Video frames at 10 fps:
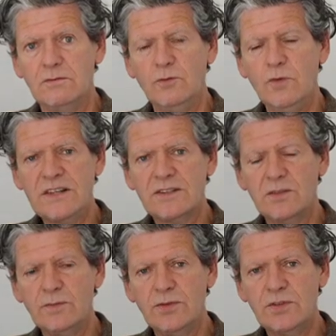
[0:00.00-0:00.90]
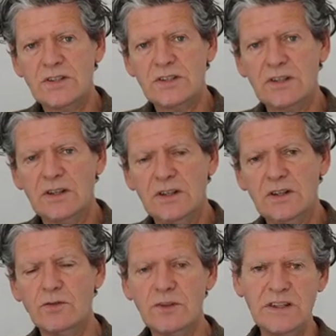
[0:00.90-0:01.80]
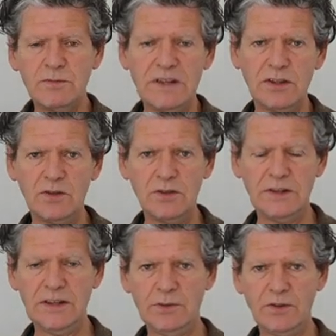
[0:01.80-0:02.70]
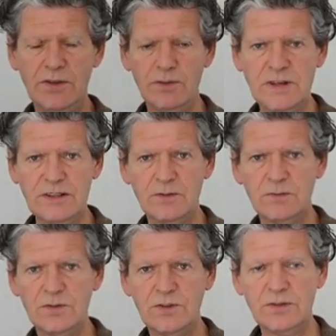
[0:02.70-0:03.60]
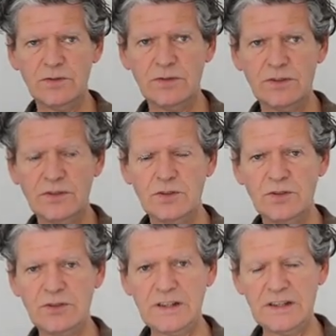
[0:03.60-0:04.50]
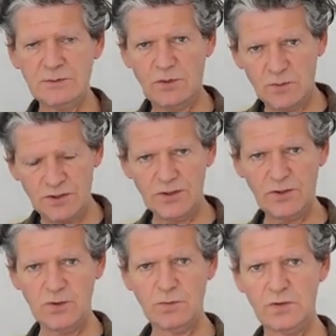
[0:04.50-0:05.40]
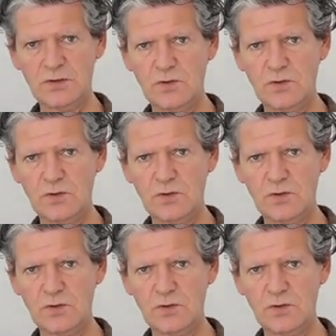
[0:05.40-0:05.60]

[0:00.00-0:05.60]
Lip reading: Western Buddhist, and I'd already made contact with the Western Buddhist order, so I realised what I wanted to do was